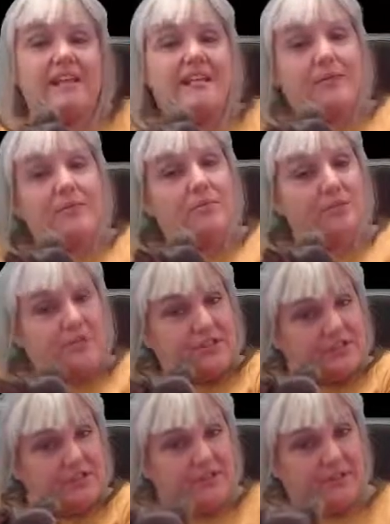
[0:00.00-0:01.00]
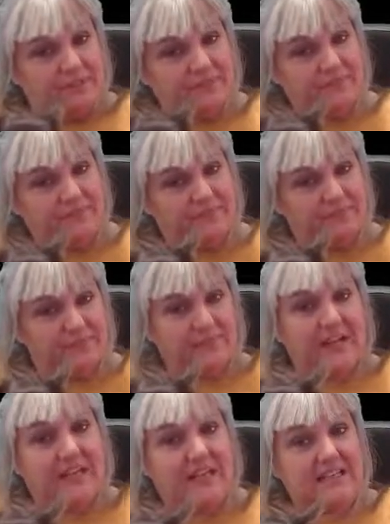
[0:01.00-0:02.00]
I sat my boys through it
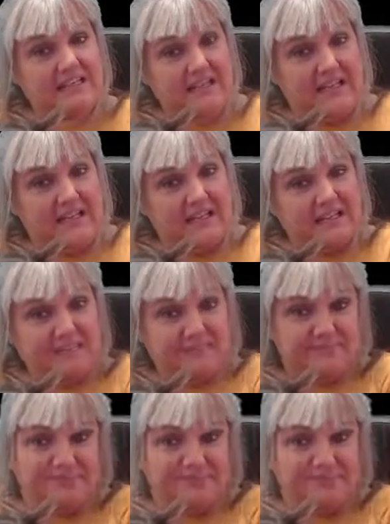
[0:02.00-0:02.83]
last night.